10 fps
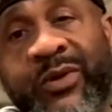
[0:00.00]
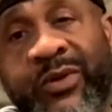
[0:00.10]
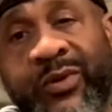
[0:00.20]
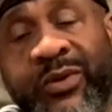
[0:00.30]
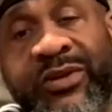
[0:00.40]

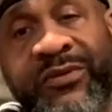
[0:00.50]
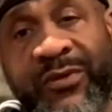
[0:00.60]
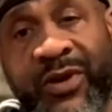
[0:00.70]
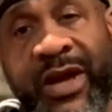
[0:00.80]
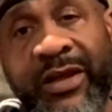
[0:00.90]
with the
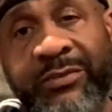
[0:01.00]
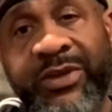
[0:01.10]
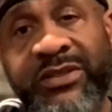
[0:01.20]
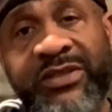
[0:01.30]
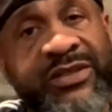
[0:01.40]
$4
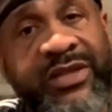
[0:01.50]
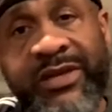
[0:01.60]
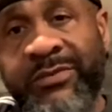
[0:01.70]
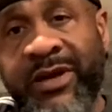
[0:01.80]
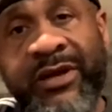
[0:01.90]
budget
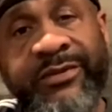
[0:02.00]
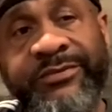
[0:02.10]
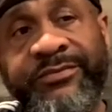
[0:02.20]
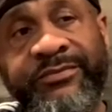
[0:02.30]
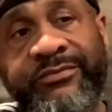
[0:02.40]
stick, man.
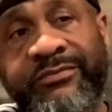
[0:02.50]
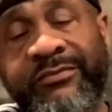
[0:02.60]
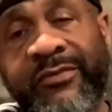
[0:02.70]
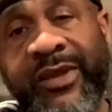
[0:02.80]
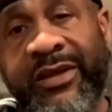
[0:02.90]

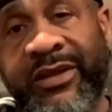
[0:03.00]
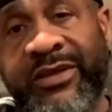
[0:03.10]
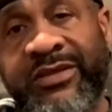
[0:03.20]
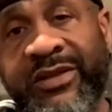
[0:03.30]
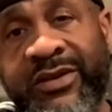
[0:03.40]

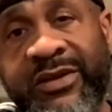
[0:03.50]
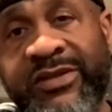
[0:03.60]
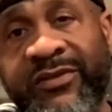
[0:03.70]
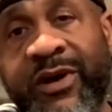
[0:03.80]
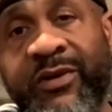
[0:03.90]
Cigars
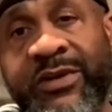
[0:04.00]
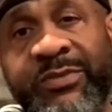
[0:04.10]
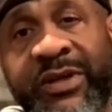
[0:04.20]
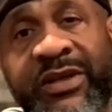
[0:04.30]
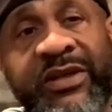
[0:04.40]
have always
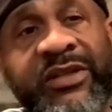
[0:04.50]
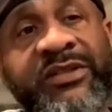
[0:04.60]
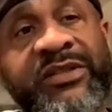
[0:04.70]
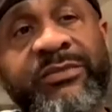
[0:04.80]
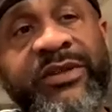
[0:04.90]
been good
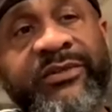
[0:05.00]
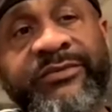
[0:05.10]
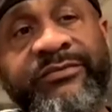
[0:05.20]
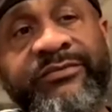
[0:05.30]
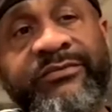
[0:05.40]
to me.
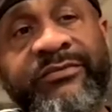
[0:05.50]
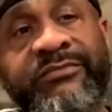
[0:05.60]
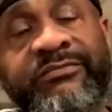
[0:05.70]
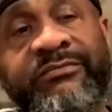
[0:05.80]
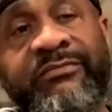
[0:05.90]

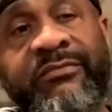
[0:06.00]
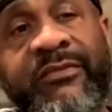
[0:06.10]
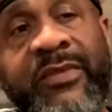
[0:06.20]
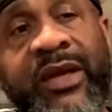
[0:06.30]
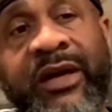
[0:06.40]

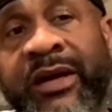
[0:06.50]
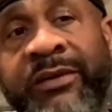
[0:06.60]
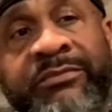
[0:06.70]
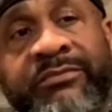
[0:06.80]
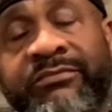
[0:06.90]
Um,
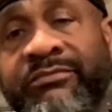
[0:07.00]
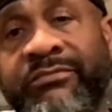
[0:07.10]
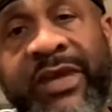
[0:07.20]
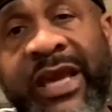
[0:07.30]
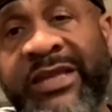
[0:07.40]

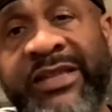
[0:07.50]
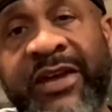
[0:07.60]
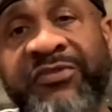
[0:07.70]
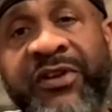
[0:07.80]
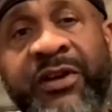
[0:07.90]
has not
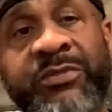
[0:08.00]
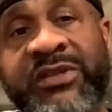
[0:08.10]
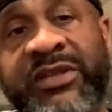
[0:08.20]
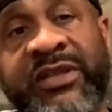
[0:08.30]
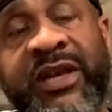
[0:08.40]
failed me
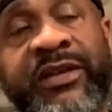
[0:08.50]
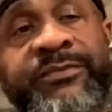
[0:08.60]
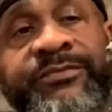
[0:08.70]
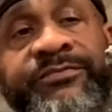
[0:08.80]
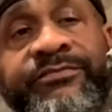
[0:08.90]
today.
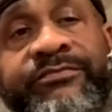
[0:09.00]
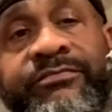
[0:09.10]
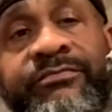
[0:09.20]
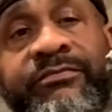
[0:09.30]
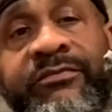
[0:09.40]

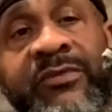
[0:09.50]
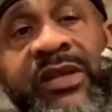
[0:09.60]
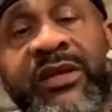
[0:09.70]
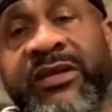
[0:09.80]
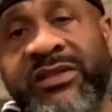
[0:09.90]

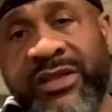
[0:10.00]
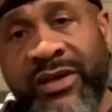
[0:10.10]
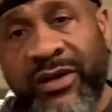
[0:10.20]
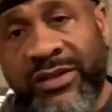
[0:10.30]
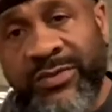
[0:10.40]

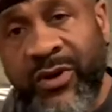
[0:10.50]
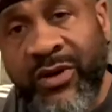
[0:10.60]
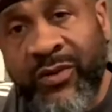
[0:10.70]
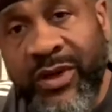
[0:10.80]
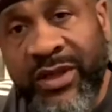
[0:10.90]
Cigar
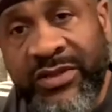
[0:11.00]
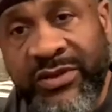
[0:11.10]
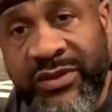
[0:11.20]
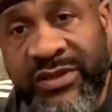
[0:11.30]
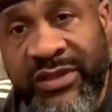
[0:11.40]
smoking well, as you
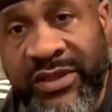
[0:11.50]
can see.